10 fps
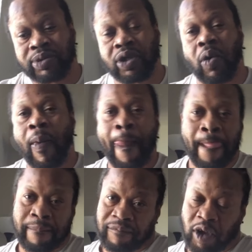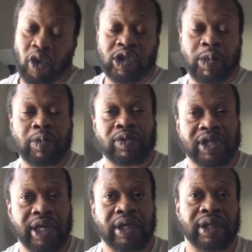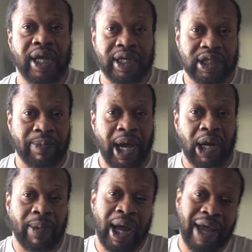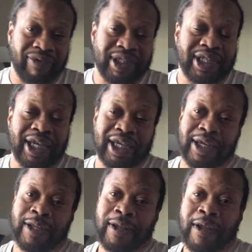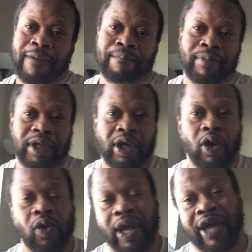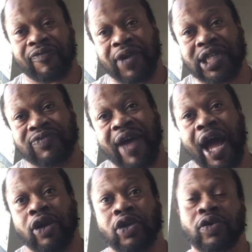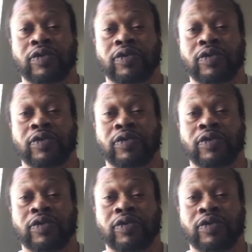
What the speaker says: So those people say good things about him, I have to take it, at face value.